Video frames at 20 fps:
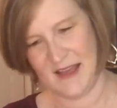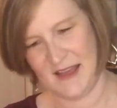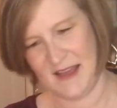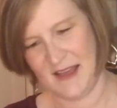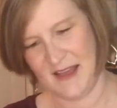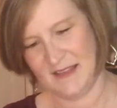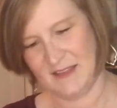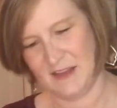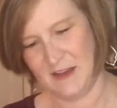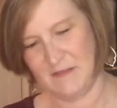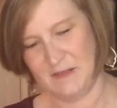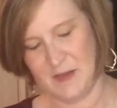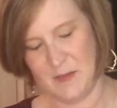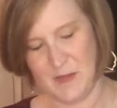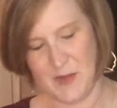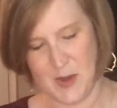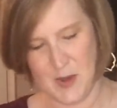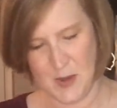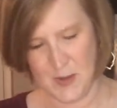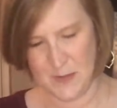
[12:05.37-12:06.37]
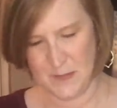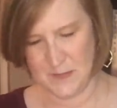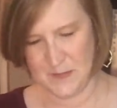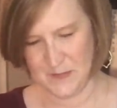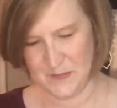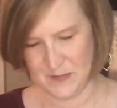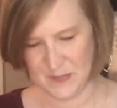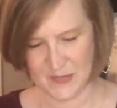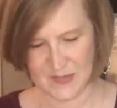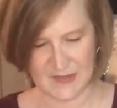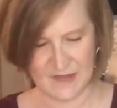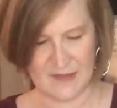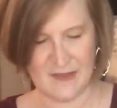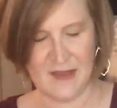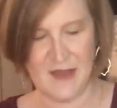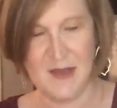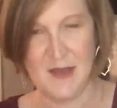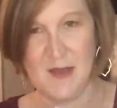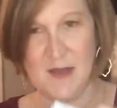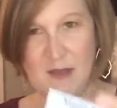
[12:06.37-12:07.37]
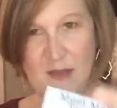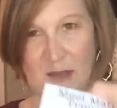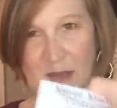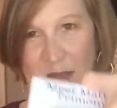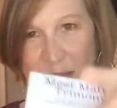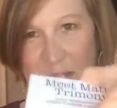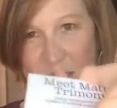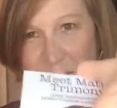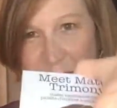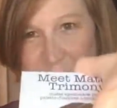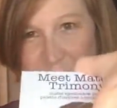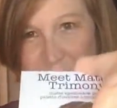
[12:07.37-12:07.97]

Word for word: I love the Balm, the